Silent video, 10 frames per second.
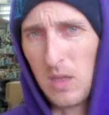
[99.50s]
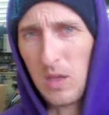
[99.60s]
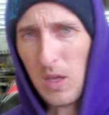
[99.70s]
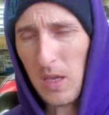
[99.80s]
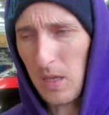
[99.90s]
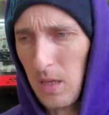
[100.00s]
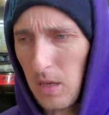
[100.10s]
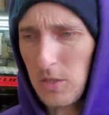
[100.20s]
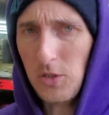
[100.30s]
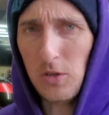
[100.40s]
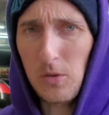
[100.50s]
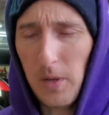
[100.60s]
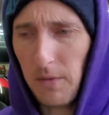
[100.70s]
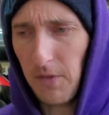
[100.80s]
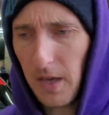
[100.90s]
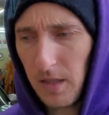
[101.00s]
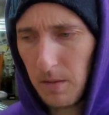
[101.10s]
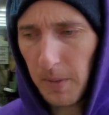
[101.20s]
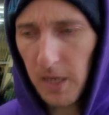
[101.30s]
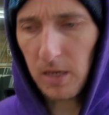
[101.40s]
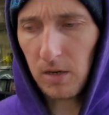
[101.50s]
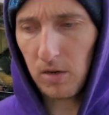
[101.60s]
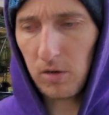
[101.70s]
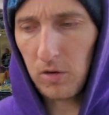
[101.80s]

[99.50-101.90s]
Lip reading: All right. Also, what I've got in the backyard